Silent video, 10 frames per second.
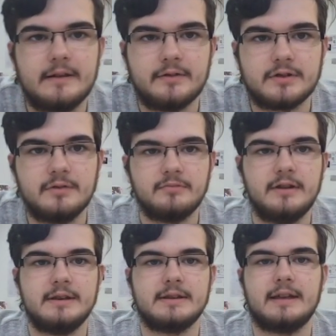For some
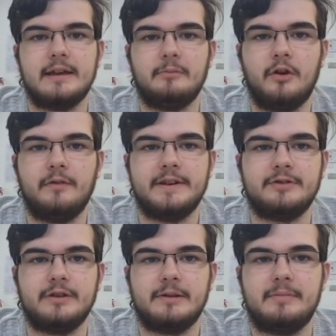reason, they're more
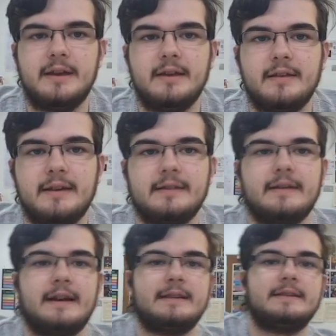visually appealing than,